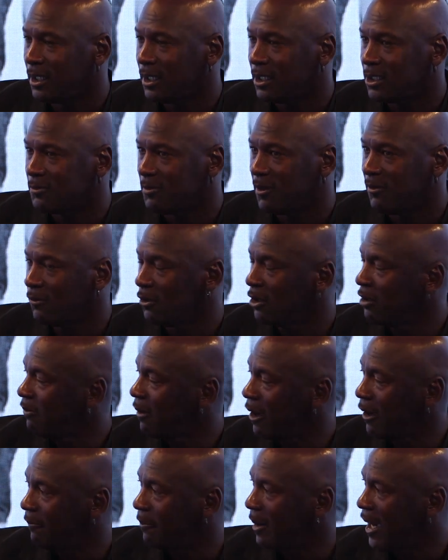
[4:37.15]
has been very
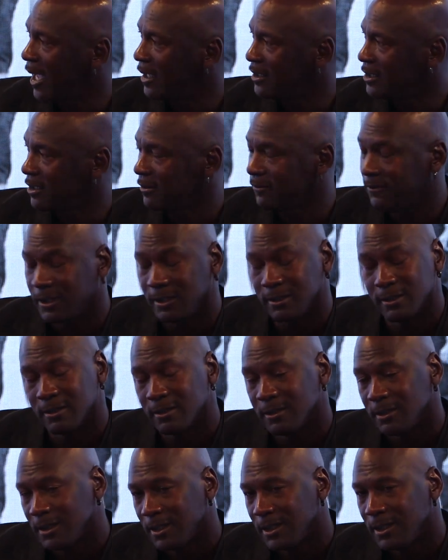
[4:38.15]
positive, and
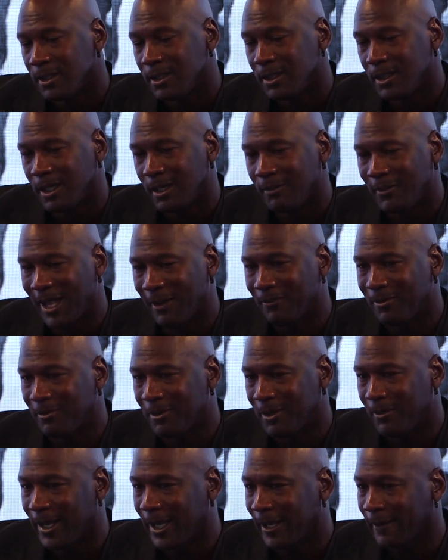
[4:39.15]
I'm happy to
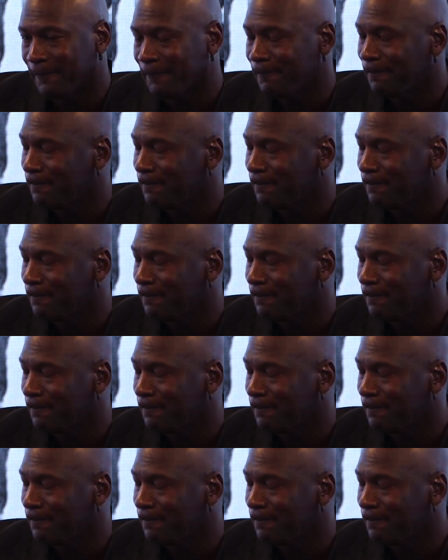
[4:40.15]
be back.